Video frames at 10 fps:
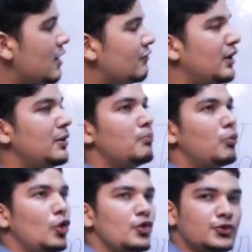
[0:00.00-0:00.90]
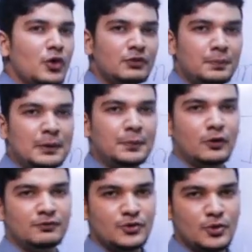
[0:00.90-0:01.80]
when most of the people
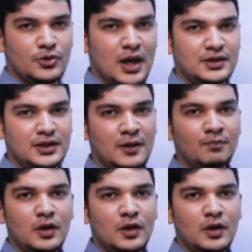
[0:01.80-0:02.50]
of the society